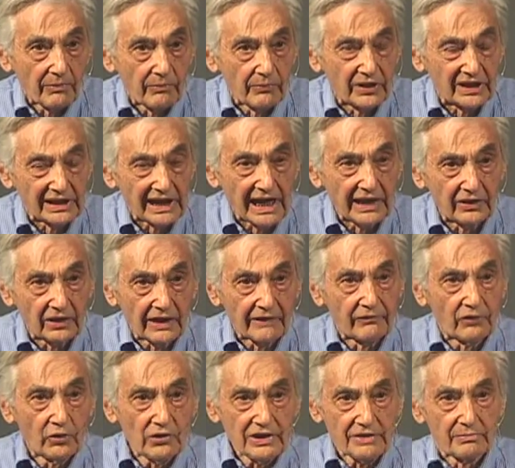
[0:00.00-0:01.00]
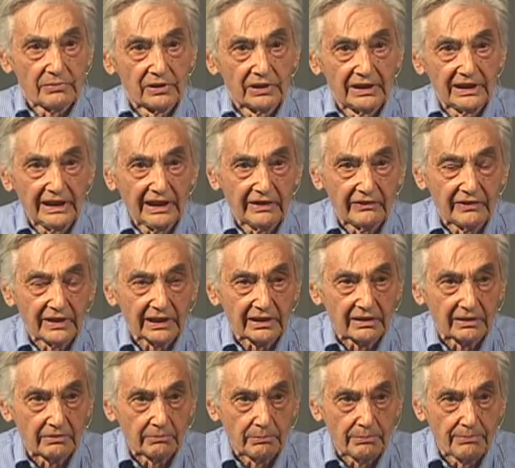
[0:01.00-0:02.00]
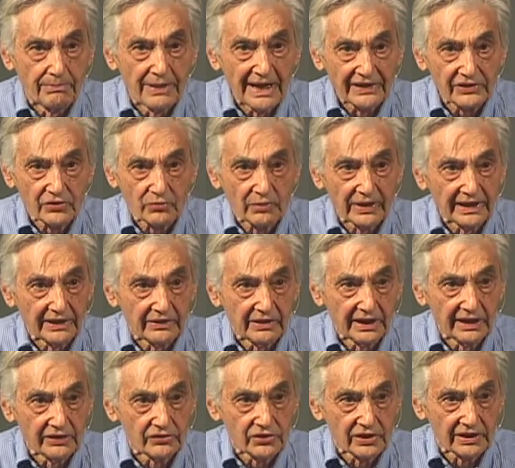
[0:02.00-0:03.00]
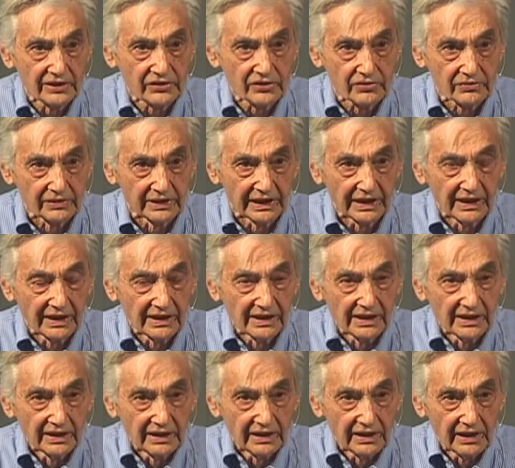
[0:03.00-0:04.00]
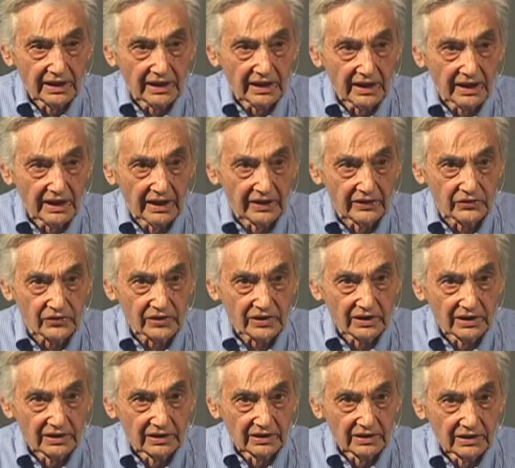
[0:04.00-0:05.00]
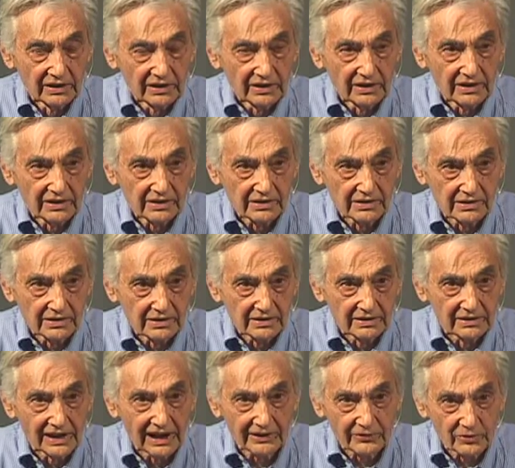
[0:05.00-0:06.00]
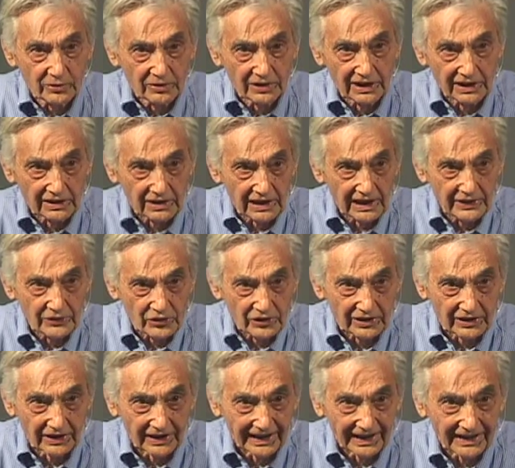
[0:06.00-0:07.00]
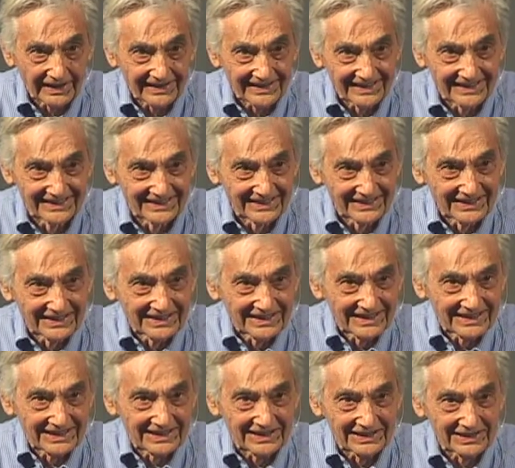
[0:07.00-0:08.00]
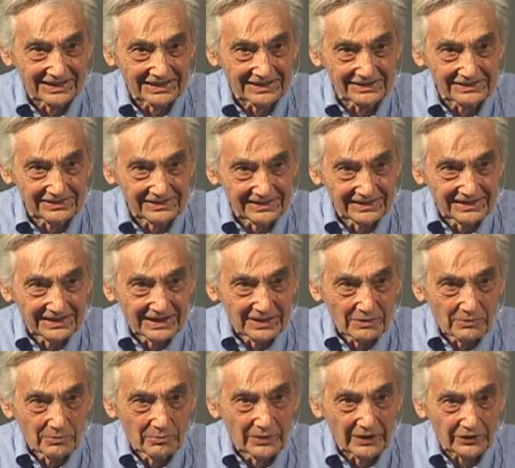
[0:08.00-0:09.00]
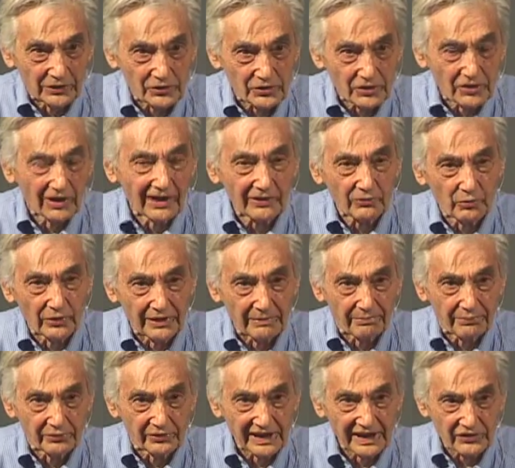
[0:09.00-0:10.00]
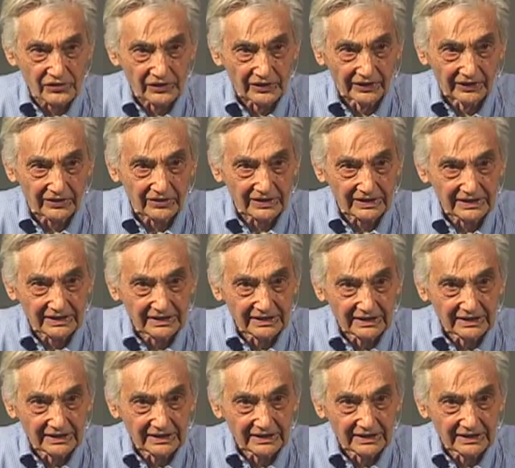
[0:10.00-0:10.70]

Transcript: Because I, have always believed that the best way to teach history is not chronologically, uh, but to start with the present